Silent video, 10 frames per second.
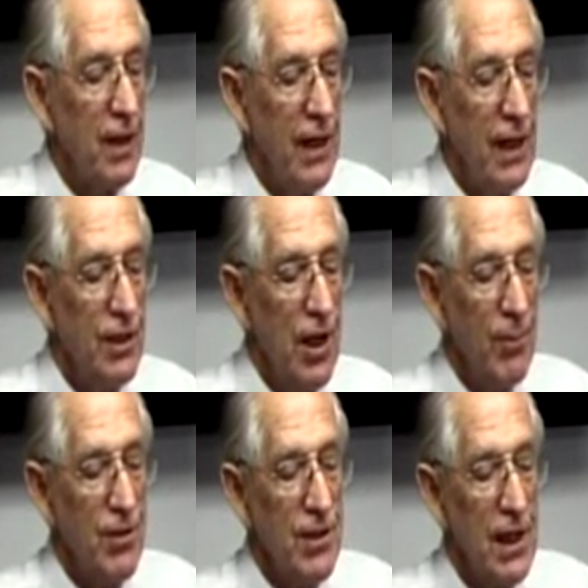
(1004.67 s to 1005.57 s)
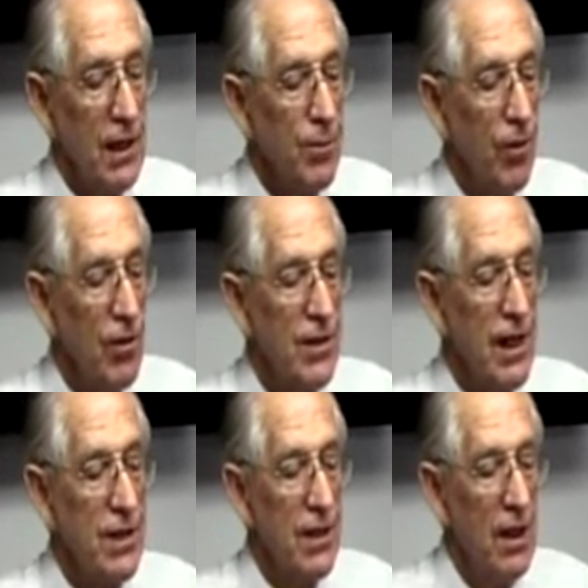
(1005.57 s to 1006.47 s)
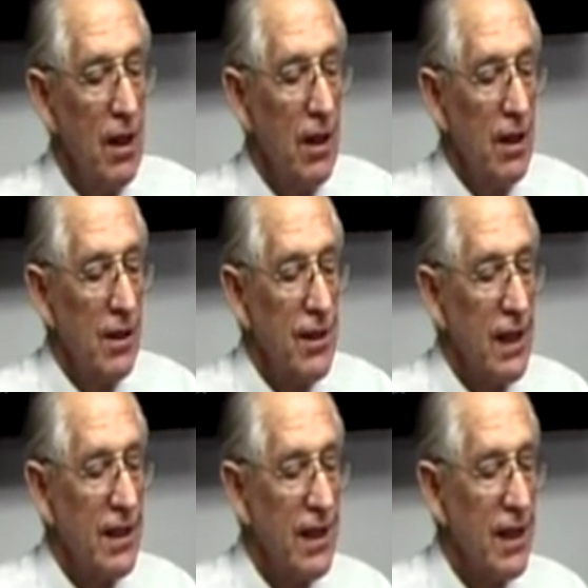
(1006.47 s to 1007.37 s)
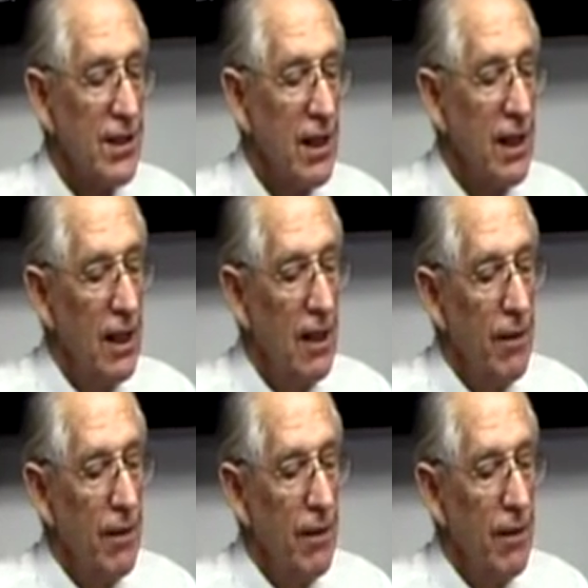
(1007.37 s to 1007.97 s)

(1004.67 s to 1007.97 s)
Then in chapter 6, Paul says, 6:16,